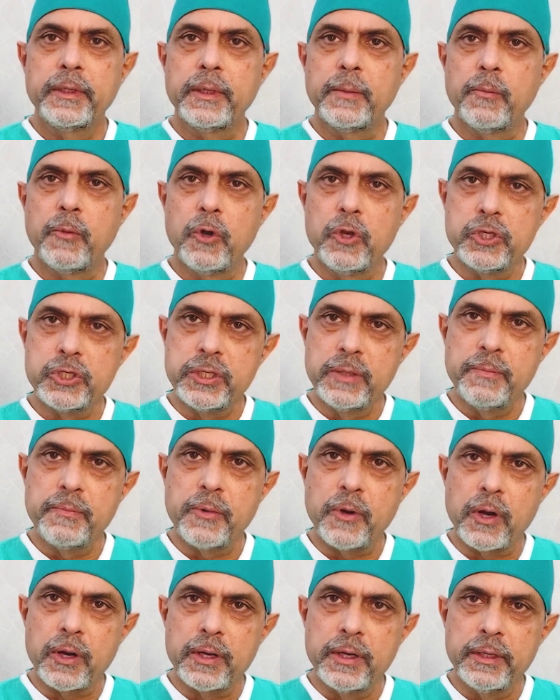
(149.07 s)
The most
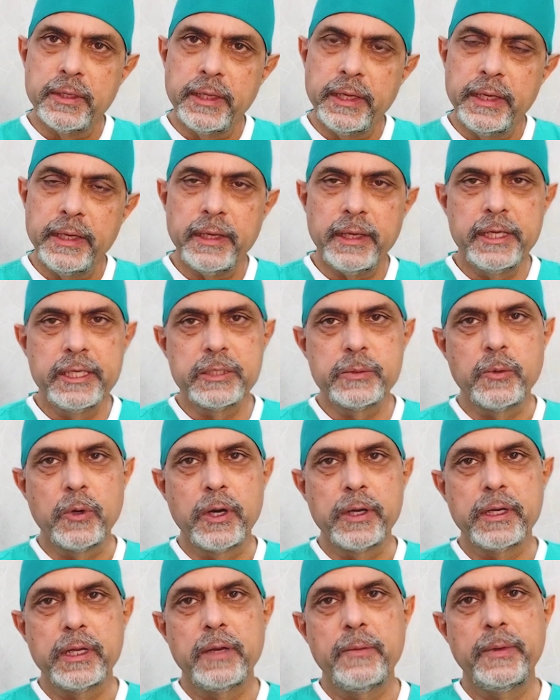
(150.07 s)
important thing is
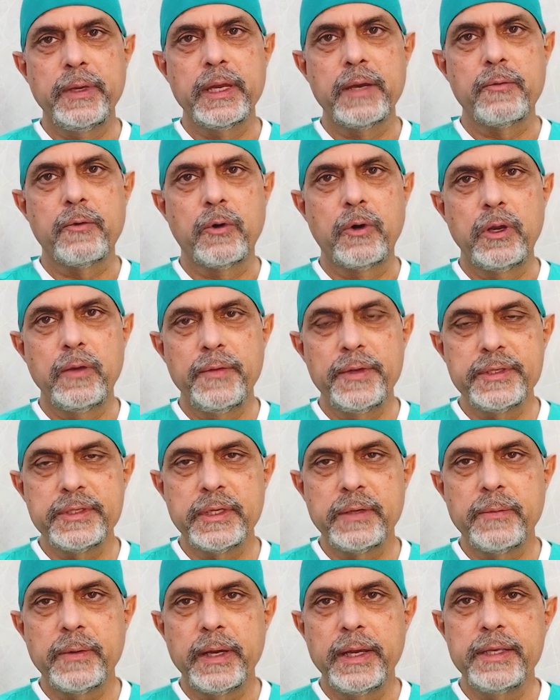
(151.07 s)
what we have
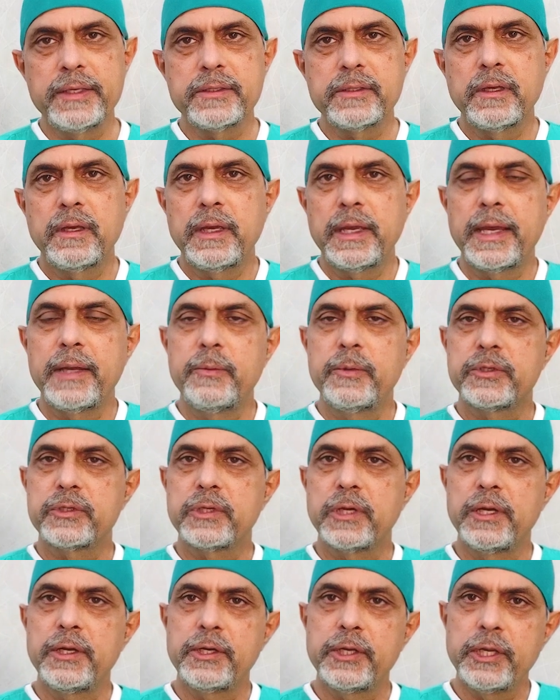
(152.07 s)
always advised and
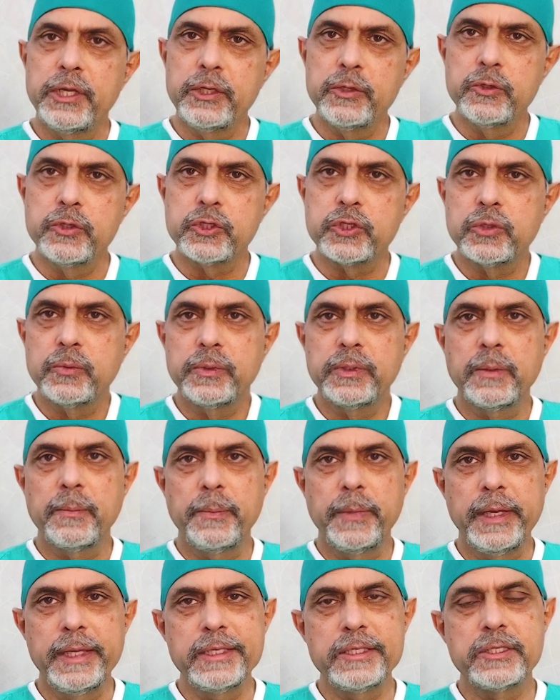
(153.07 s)
which continues to be the
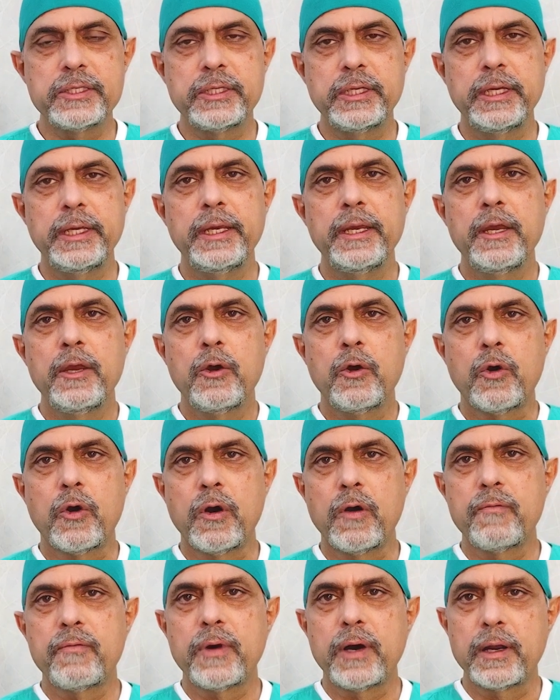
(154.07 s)
mainstay
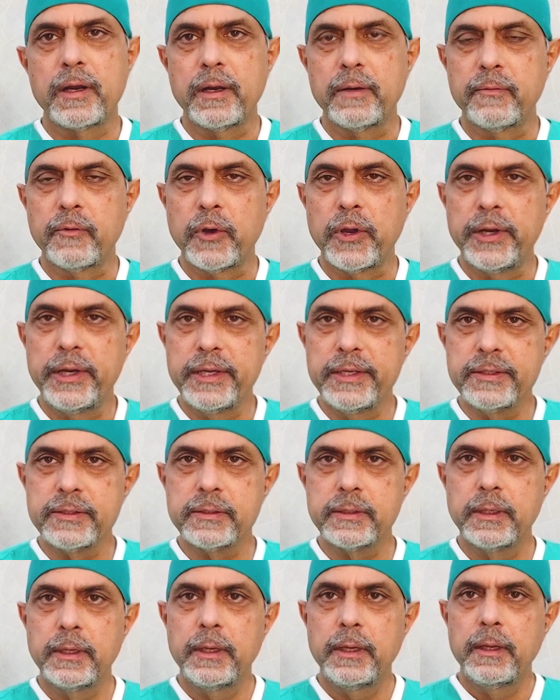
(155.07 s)
of our
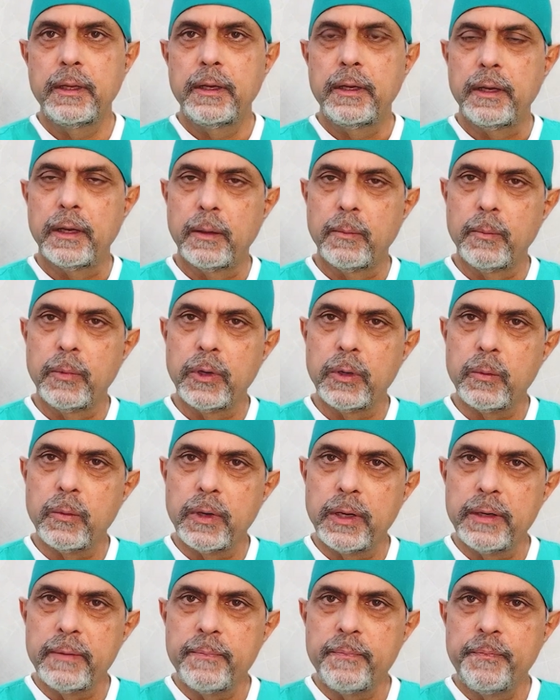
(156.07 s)
avoidance. Number
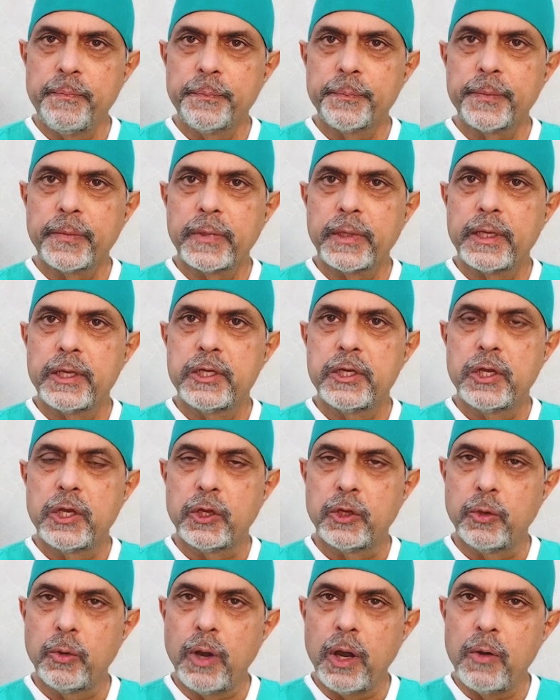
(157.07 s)

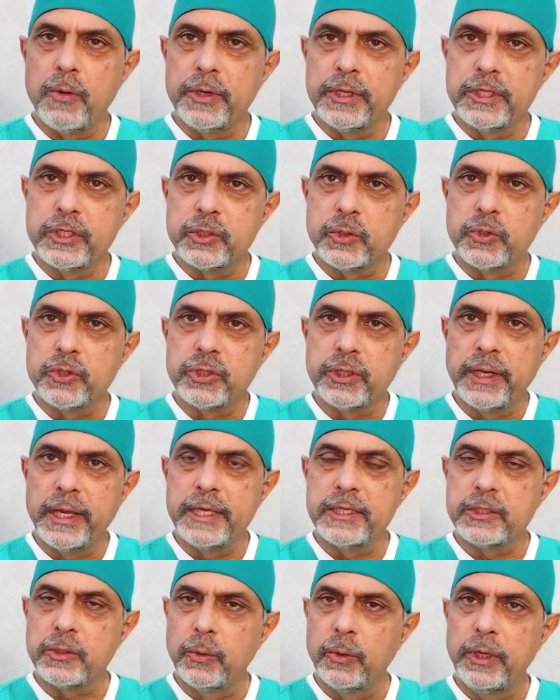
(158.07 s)
one, go out and
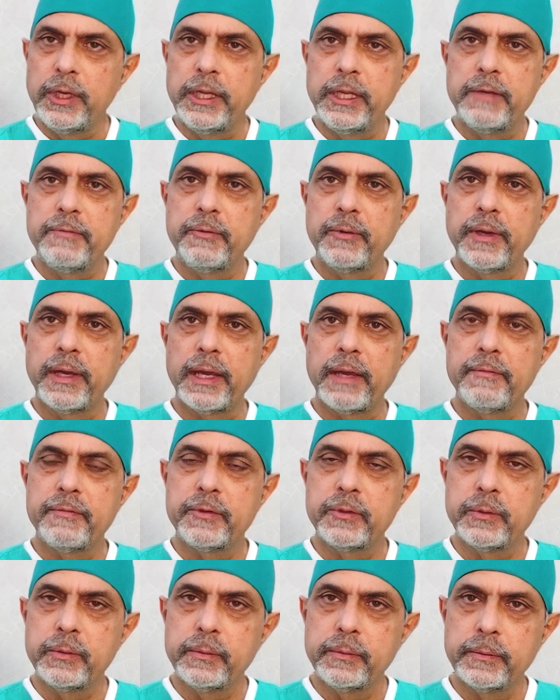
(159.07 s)
socialize only if you
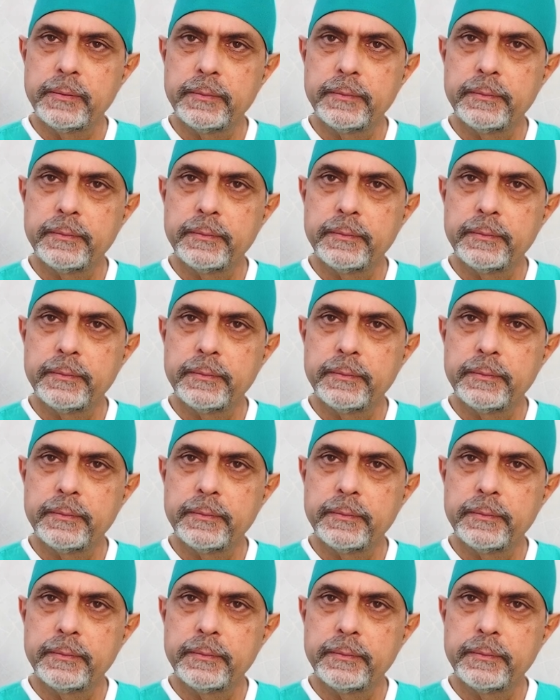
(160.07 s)
have to.